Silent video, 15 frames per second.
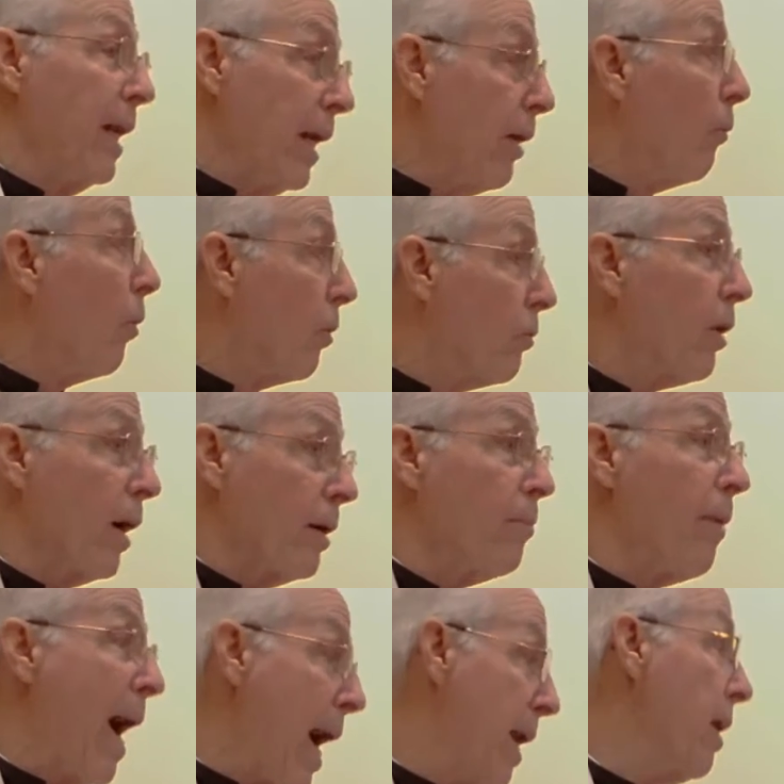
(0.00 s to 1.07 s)
it will
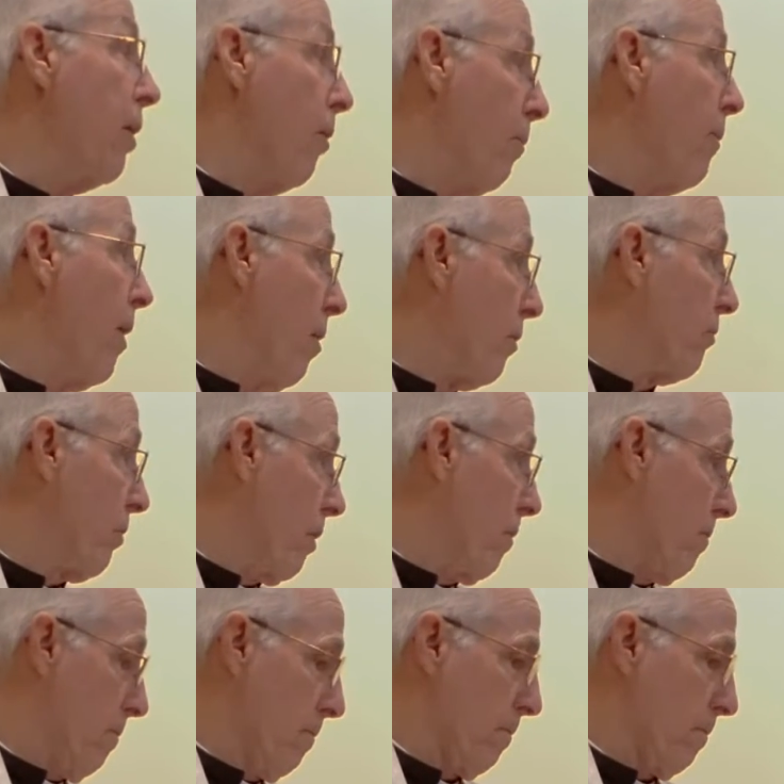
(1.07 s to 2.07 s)
take my help also.